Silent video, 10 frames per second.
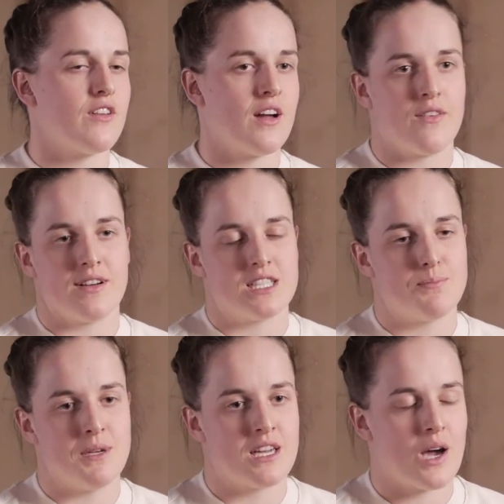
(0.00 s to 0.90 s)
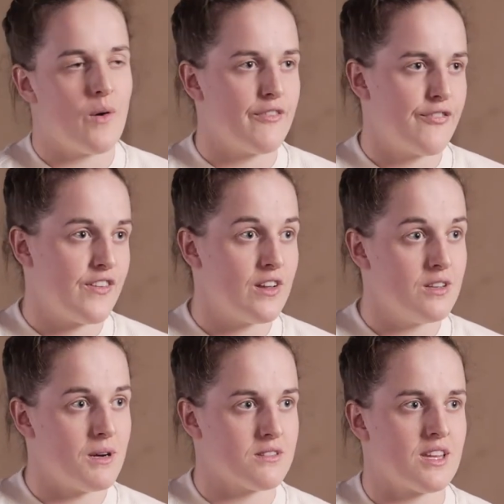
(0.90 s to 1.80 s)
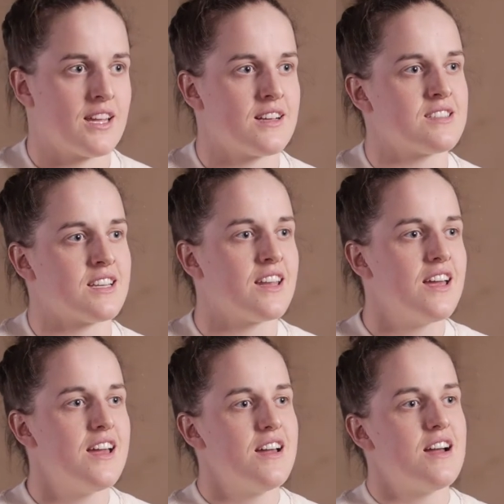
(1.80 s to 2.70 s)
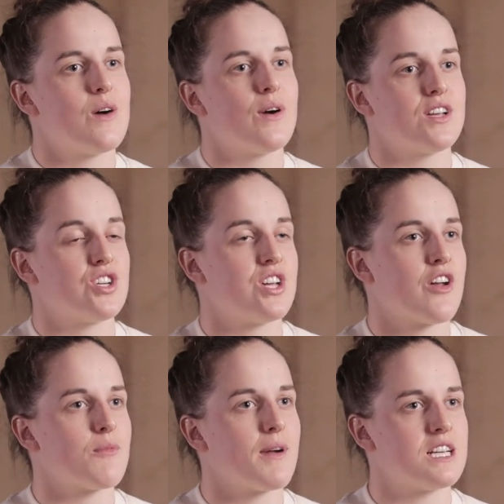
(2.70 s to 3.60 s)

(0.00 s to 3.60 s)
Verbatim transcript: how I speak, how I feel about things, and how I share my